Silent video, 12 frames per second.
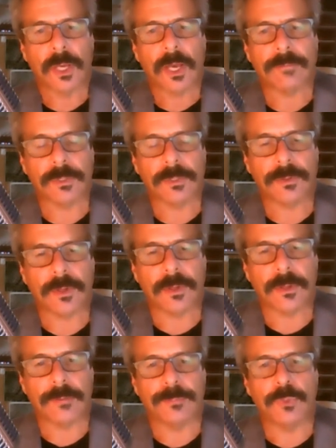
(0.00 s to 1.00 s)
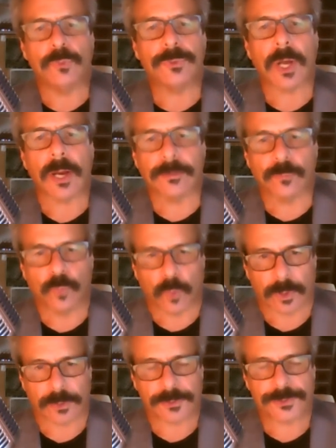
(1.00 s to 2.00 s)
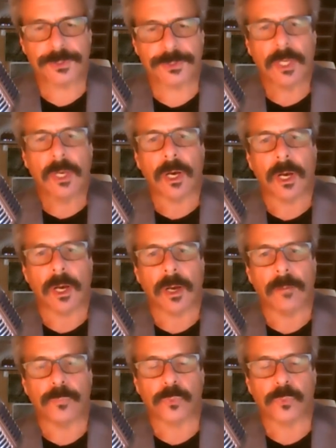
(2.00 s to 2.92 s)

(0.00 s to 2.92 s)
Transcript: I mean, the, the Boonton iron works uh,